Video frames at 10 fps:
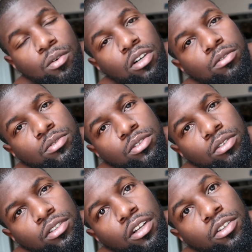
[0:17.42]
welcome
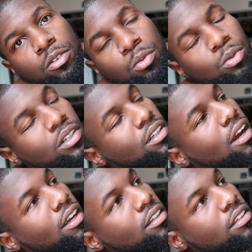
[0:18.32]
to another What
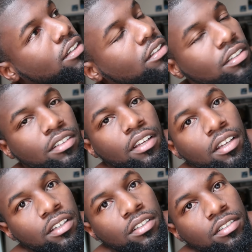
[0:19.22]
I Eat in a
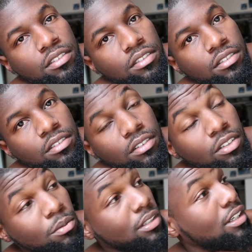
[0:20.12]
Day. Oh
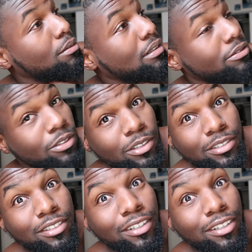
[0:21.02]
my god, my voice.